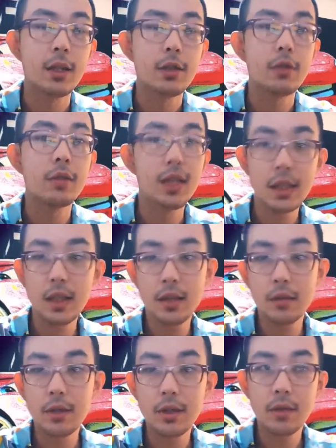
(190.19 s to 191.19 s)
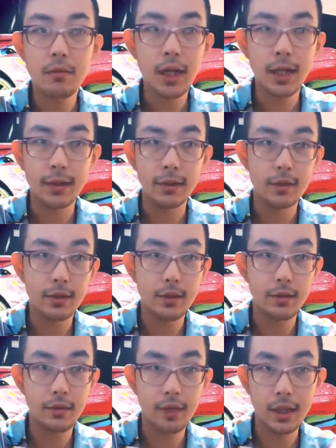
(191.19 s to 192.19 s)
So this is the reason why
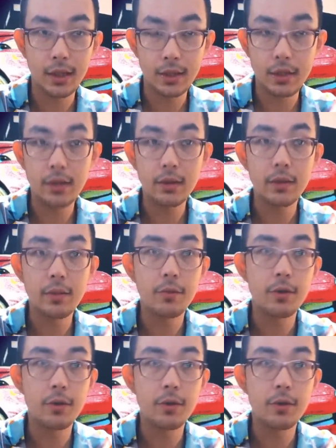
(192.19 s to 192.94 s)
CLT